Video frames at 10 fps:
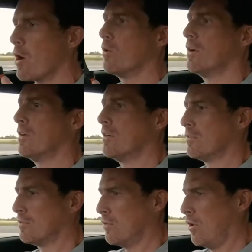go!
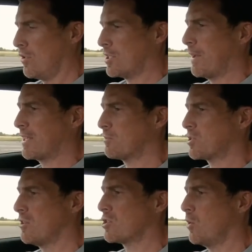Oh, this picked up
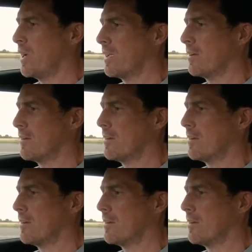so sweet.